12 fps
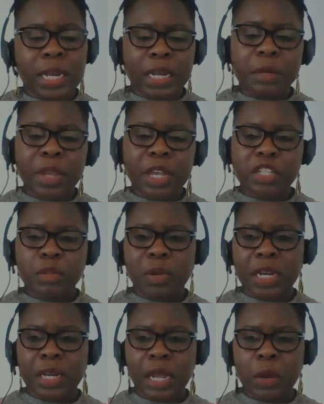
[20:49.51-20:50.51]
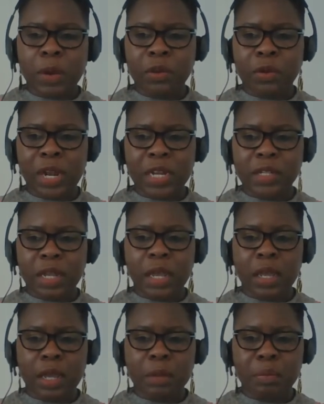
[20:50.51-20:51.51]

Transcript: Let me explain how I write uh,